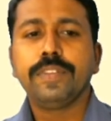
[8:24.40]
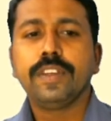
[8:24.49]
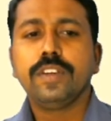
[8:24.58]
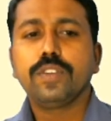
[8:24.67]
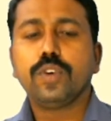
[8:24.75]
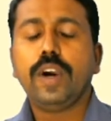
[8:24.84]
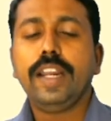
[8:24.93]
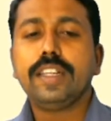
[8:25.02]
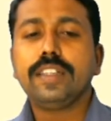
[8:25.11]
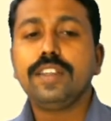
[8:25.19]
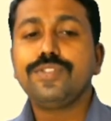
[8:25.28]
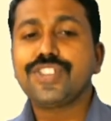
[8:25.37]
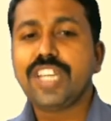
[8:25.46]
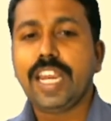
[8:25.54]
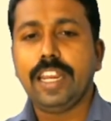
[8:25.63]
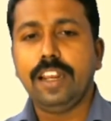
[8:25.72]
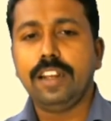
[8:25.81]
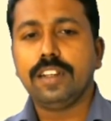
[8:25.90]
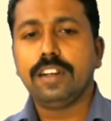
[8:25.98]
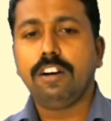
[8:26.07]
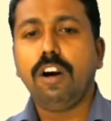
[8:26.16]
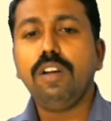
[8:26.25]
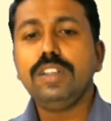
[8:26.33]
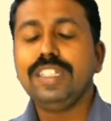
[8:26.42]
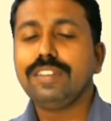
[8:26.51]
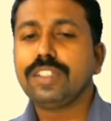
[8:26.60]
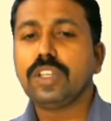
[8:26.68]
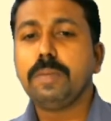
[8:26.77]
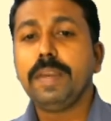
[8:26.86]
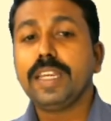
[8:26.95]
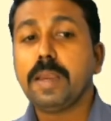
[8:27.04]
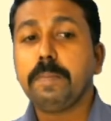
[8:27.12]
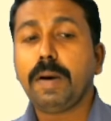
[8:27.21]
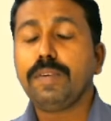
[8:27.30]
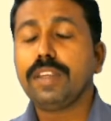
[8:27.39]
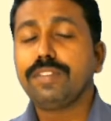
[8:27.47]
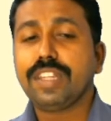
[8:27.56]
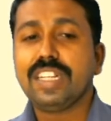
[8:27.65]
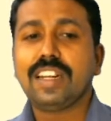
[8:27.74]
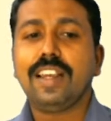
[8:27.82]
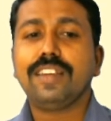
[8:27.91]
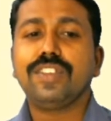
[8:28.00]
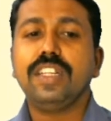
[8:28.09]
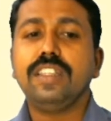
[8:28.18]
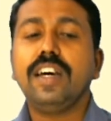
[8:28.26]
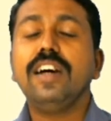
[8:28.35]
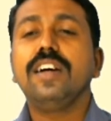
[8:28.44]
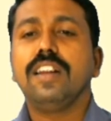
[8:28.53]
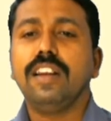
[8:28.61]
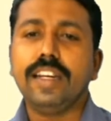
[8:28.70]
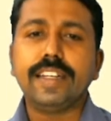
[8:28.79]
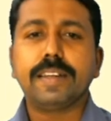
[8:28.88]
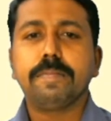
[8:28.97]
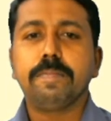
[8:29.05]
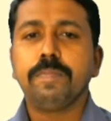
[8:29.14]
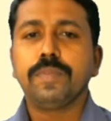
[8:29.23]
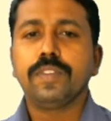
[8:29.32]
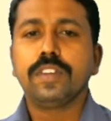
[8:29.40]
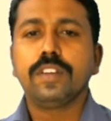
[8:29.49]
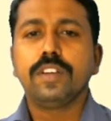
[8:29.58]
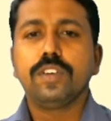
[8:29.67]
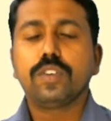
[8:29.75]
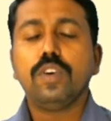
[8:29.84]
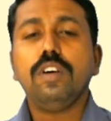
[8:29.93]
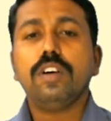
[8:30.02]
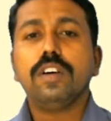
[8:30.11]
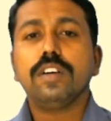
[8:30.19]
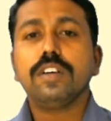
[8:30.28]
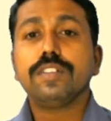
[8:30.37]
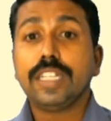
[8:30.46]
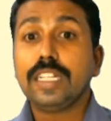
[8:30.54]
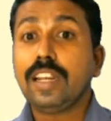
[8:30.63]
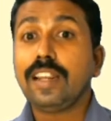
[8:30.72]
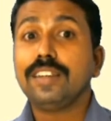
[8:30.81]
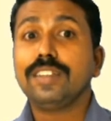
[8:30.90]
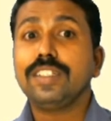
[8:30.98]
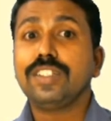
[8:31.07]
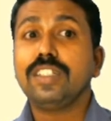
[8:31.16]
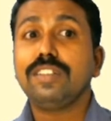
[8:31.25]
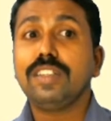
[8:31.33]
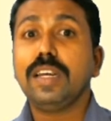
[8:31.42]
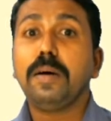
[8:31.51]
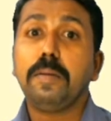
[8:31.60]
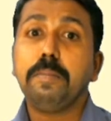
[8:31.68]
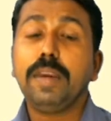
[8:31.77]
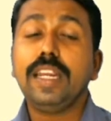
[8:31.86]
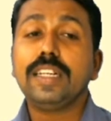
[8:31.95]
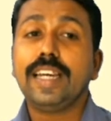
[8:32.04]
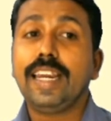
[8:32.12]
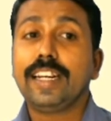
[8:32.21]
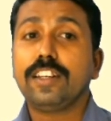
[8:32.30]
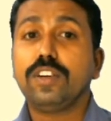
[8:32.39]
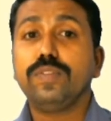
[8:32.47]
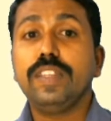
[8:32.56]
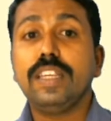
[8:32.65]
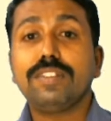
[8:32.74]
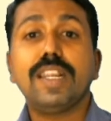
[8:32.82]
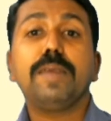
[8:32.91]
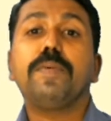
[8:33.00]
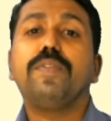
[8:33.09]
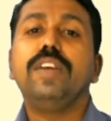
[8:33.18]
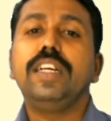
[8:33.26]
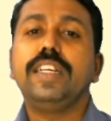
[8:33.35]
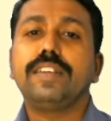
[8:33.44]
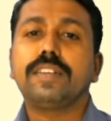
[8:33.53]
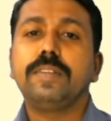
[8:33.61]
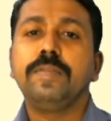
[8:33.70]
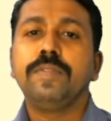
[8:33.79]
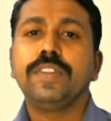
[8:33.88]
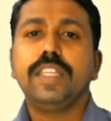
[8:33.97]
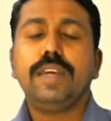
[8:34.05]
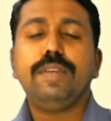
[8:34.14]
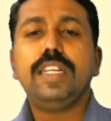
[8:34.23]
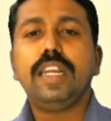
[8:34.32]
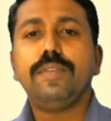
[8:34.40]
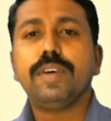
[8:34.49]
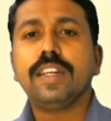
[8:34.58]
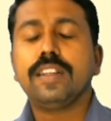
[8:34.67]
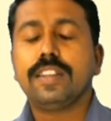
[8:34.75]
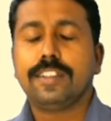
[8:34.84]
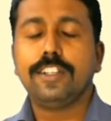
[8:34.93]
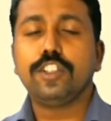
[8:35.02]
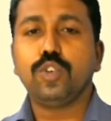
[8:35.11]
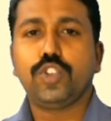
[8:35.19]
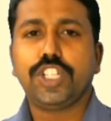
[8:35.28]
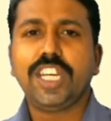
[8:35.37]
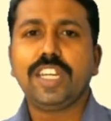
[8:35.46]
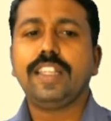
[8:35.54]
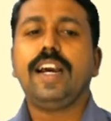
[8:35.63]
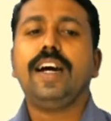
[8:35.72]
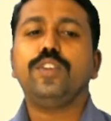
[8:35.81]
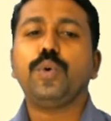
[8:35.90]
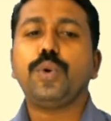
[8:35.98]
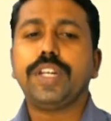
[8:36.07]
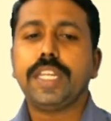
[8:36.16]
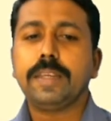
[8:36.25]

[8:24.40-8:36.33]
So under this style, all decision making power is centralized in the leader. So centralization is the main character of these type of leaders. They will never interested to share the authority.